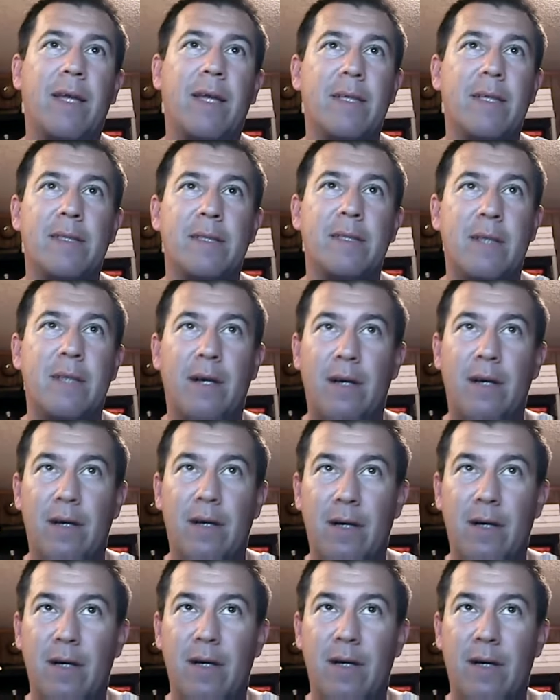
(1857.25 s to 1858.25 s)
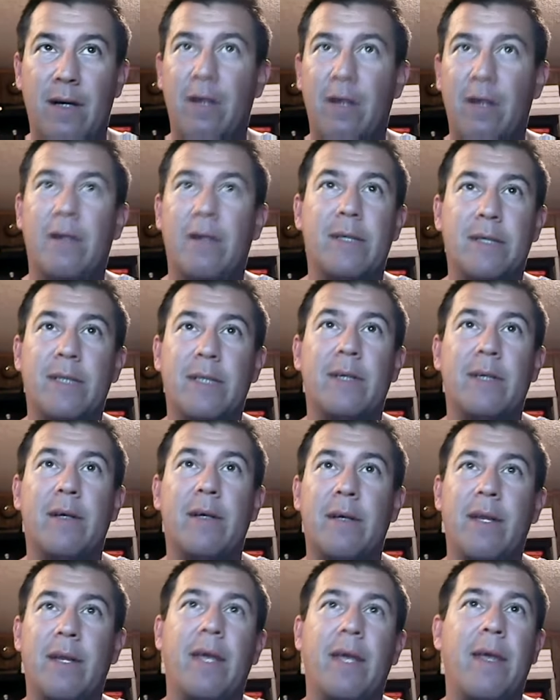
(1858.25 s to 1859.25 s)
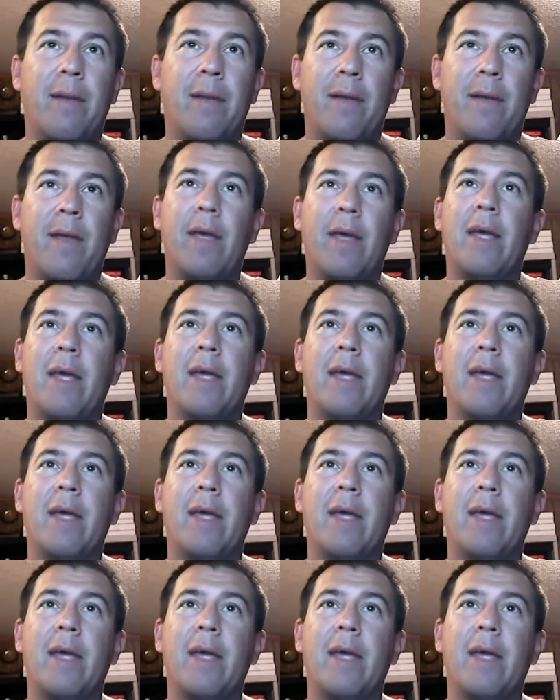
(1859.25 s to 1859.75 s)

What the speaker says: against Austin Arnett.